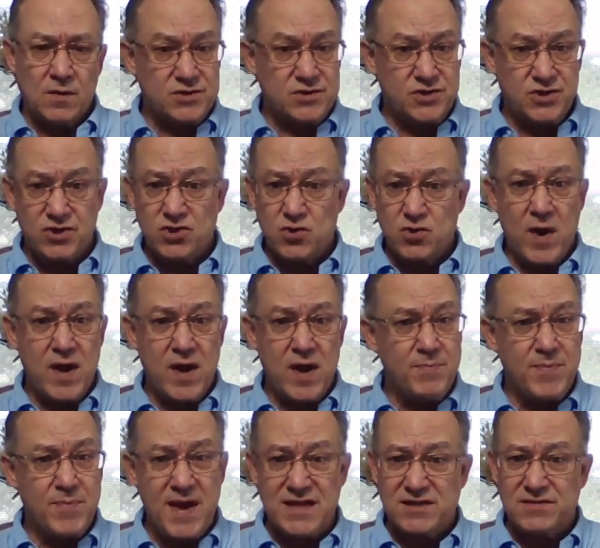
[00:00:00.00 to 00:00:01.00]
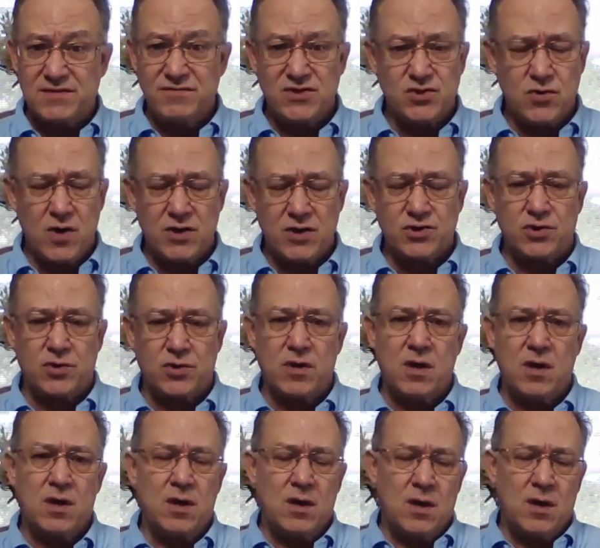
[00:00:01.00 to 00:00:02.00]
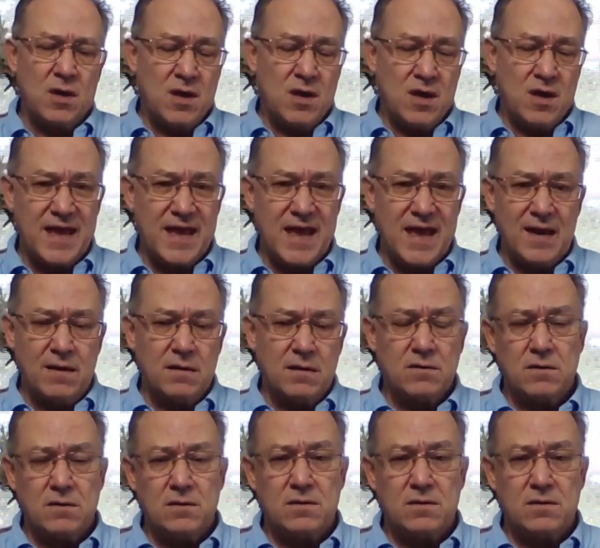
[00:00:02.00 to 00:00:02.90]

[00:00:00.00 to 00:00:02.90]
It's just the way OnPassive is structured. Again,